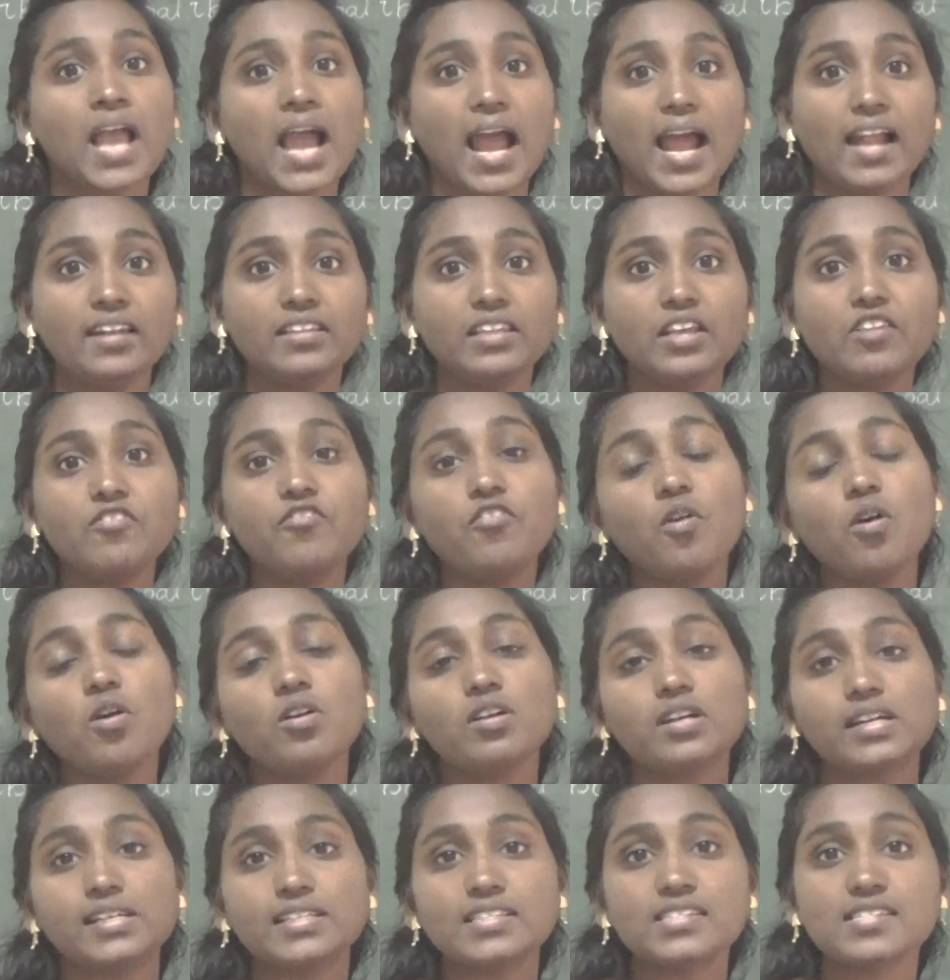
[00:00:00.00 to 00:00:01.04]
and they
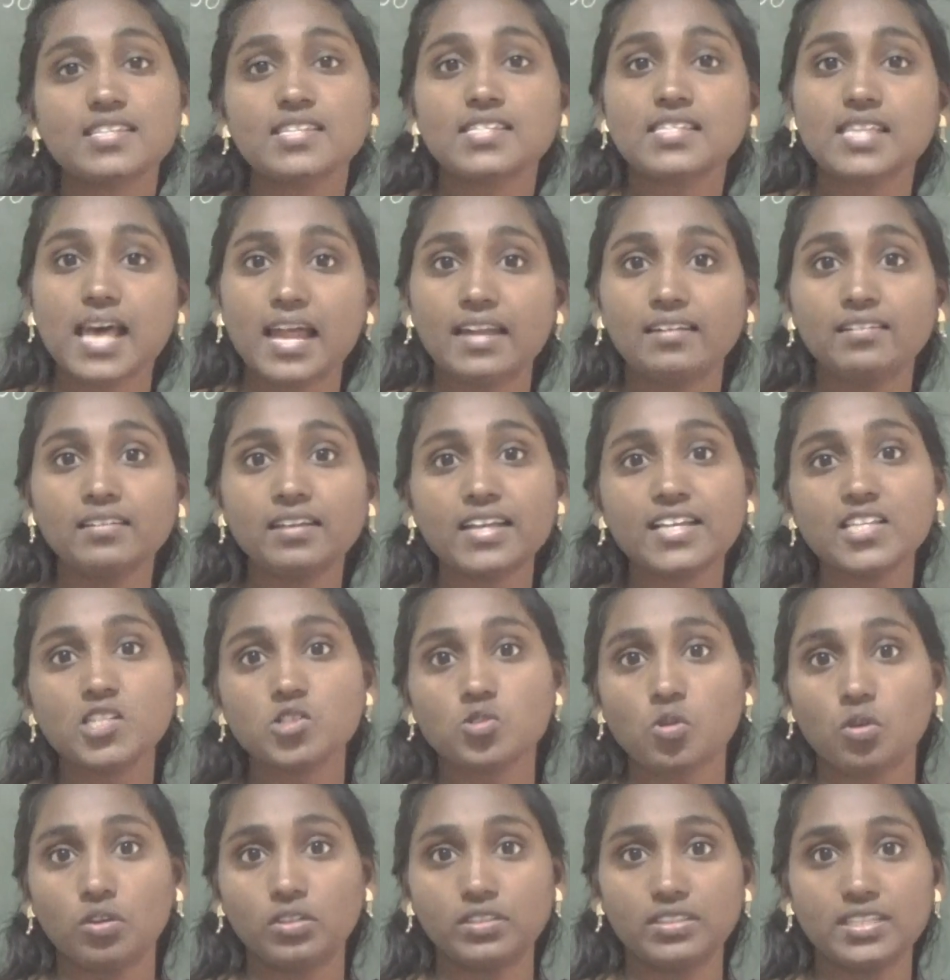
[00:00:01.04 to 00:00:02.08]
focused sun
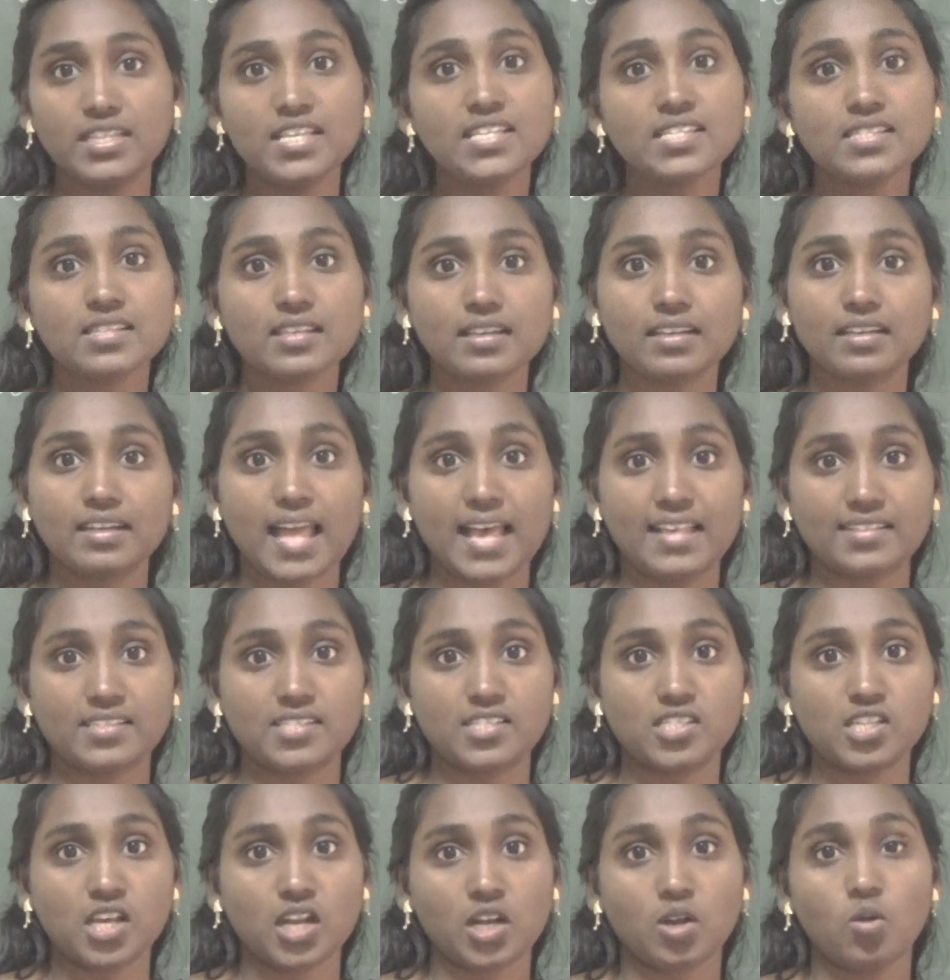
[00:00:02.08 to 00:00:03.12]
rays on this
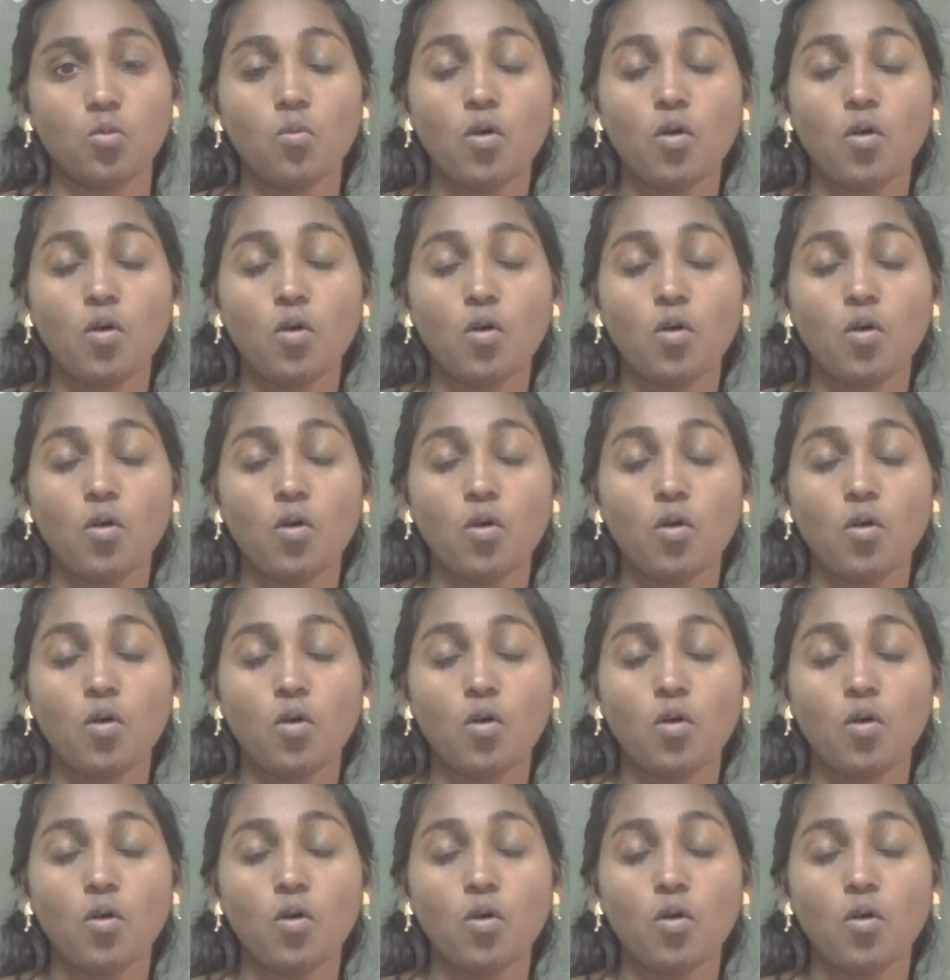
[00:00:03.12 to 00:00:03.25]
glass jar.